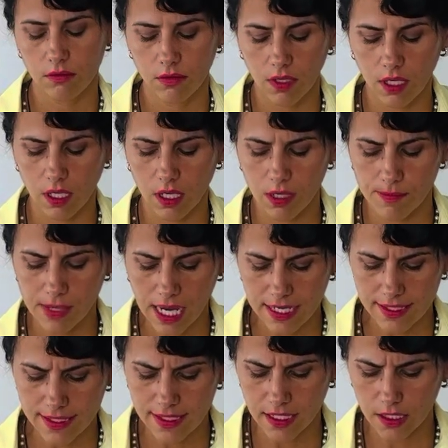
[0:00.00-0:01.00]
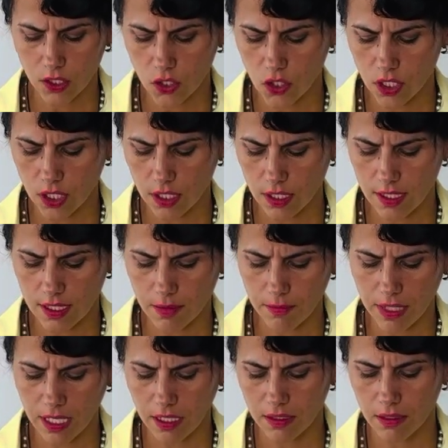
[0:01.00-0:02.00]
uh, pisces energy it's
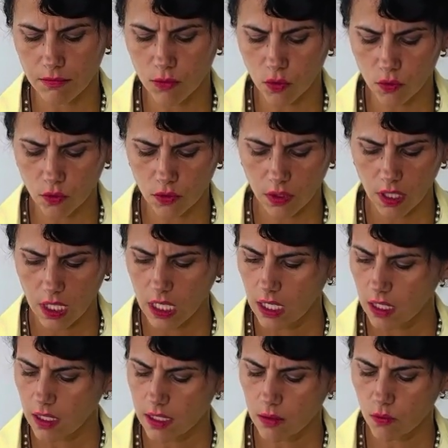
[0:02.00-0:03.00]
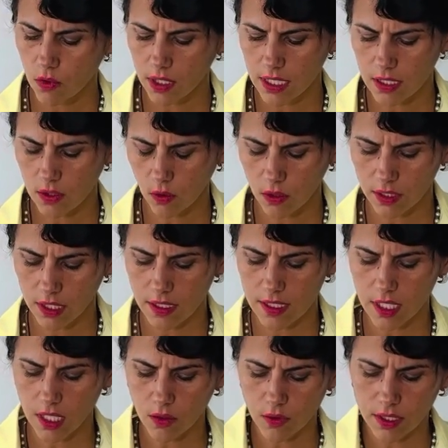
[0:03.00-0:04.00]
about the moon someone is holding
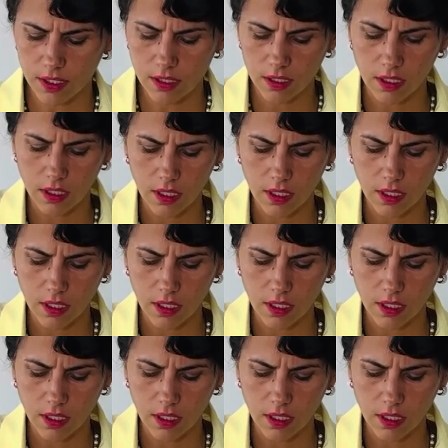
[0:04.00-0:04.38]
secret